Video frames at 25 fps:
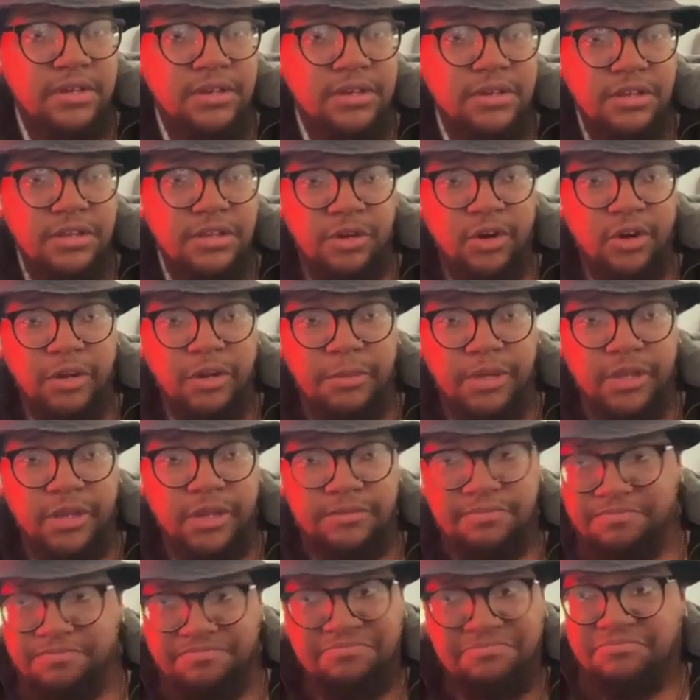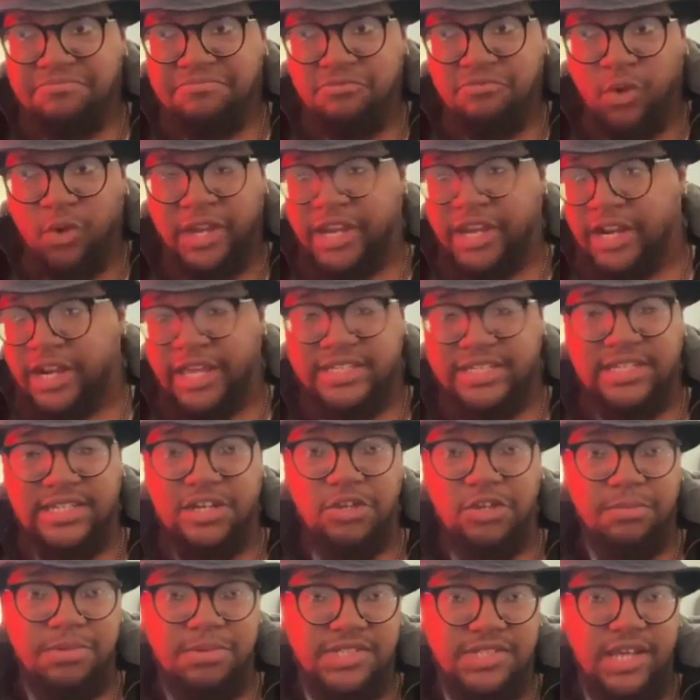You know what I mean? What can I tell
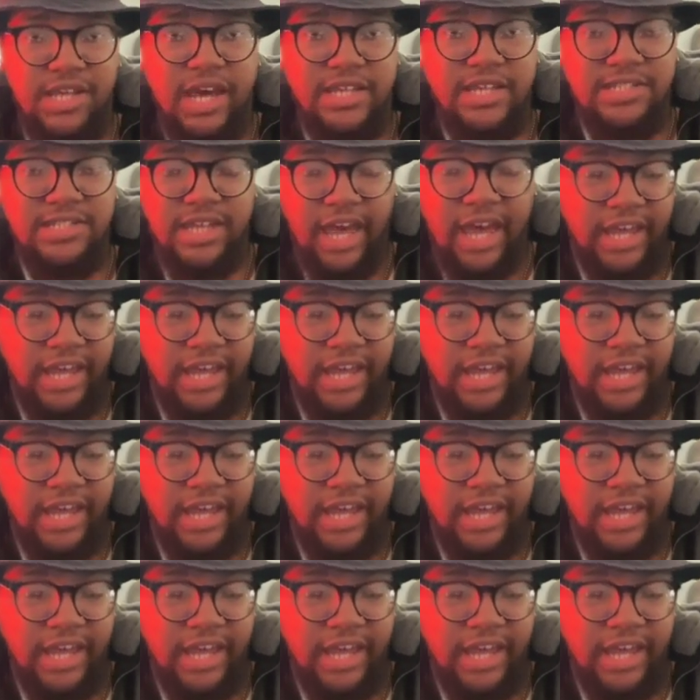you besides that?